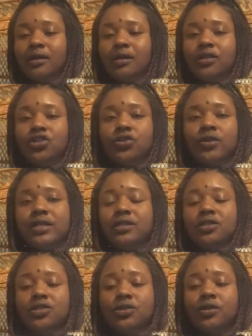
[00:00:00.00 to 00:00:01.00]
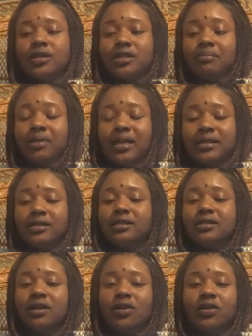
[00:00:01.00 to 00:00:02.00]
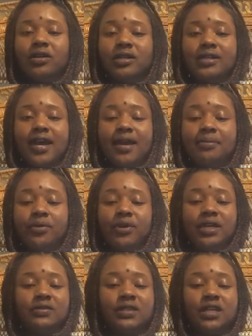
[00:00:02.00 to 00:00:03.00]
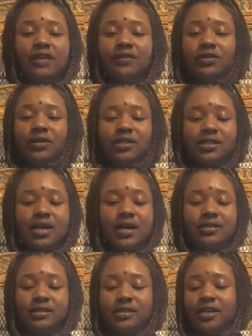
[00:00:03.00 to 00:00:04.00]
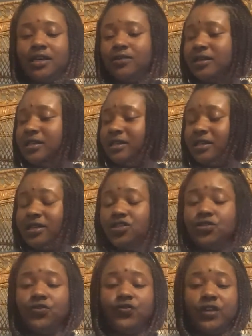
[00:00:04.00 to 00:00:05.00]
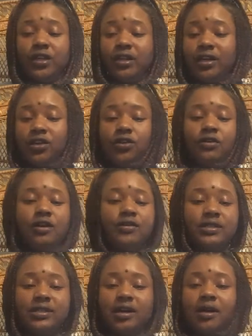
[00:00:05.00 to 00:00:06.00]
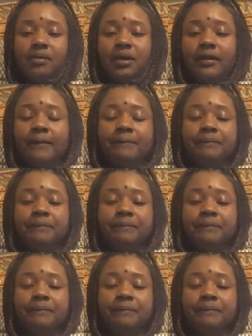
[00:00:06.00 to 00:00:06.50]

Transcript: The choice is yours. The blessings are on the table. He's giving you the signs and synchronicities. You feel it. You know it's coming.